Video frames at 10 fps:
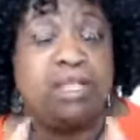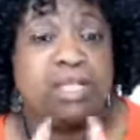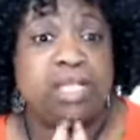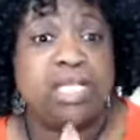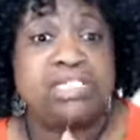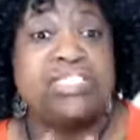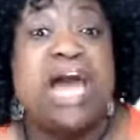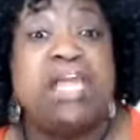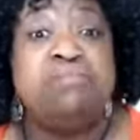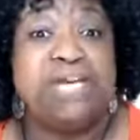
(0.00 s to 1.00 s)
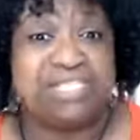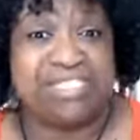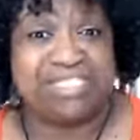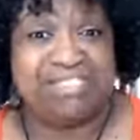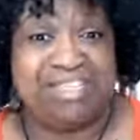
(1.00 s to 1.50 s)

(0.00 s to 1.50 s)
is 9 months.